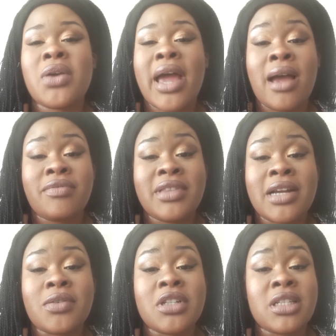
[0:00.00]
to have
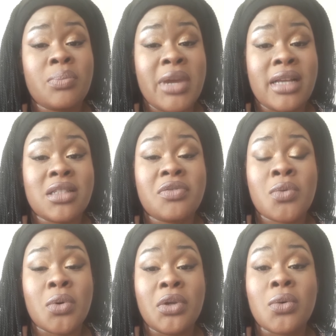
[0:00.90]
that respect
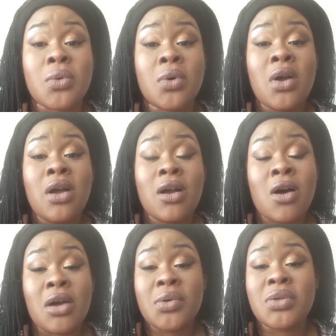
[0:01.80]
for your
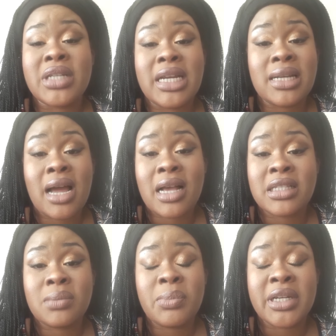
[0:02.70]
god ordained
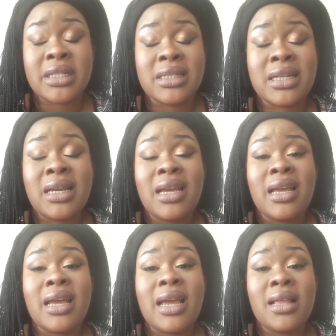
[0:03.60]
husband
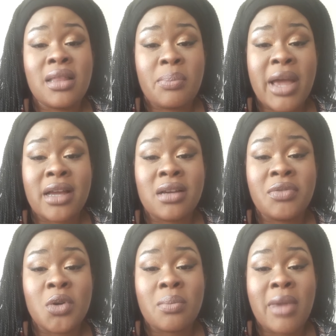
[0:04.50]
in the back
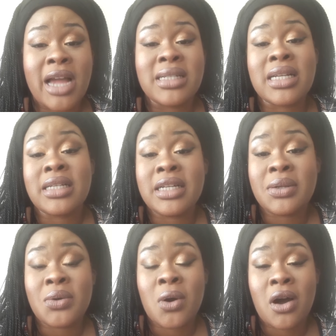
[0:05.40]
of your mind and
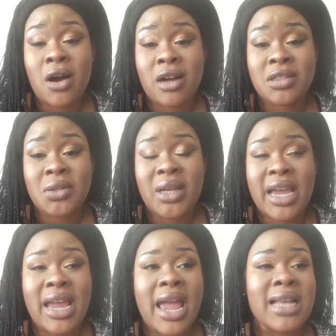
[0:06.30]
in your heart,
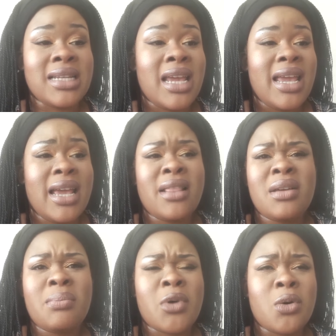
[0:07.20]
okay? And in
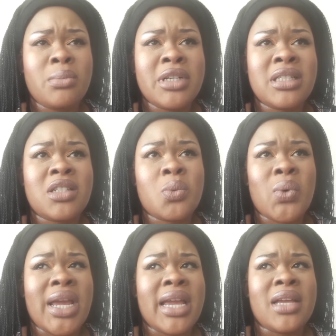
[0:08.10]
the moments
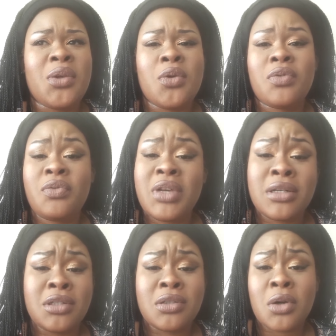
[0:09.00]
where you
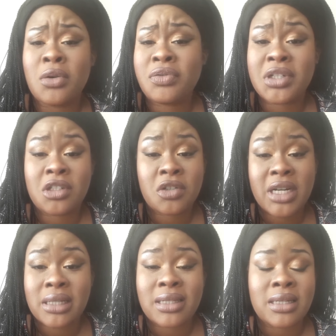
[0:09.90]
feel so
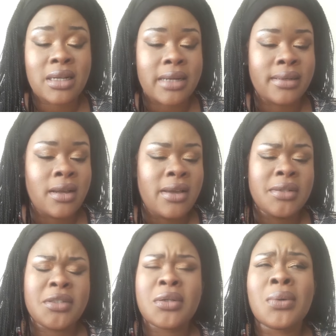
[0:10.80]
frustrated and
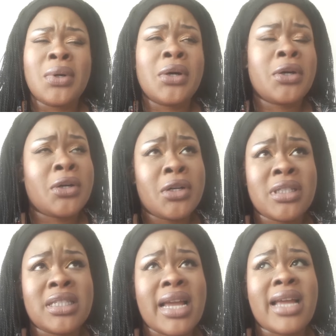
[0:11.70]
so
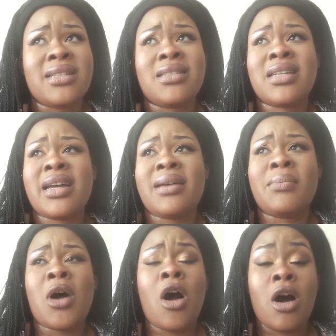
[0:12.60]
hurt and
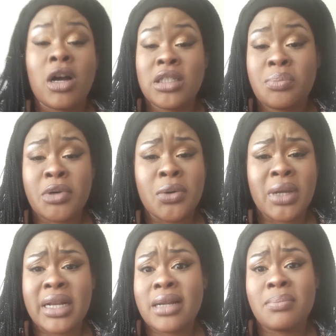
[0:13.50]
um,
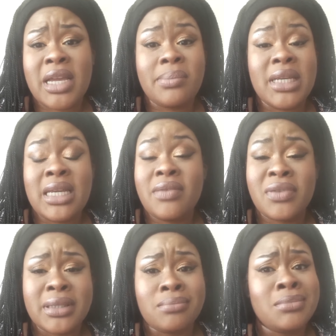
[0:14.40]
heartbroken and maybe
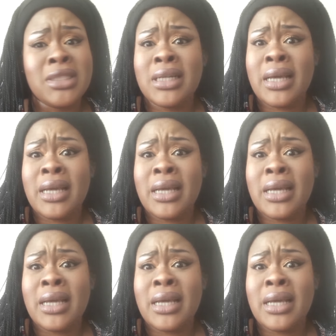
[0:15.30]
even